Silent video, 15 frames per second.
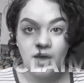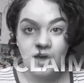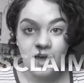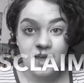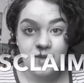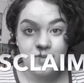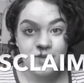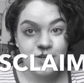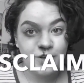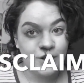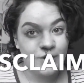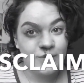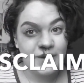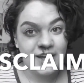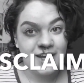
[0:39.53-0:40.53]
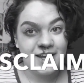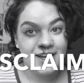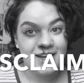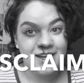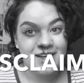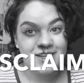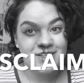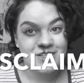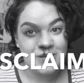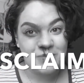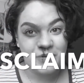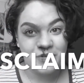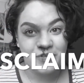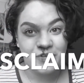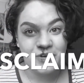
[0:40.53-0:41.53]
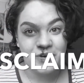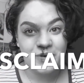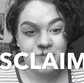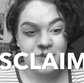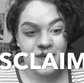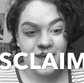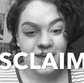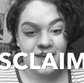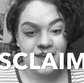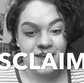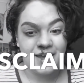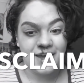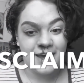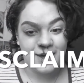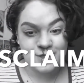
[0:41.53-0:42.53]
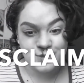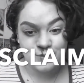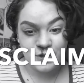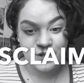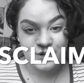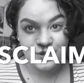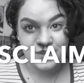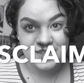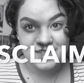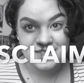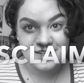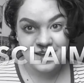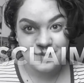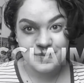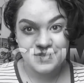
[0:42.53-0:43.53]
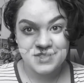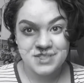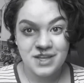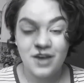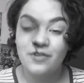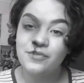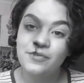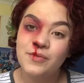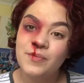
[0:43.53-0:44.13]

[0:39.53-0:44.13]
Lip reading: I am in no way, shape or form a expert on this type of stuff.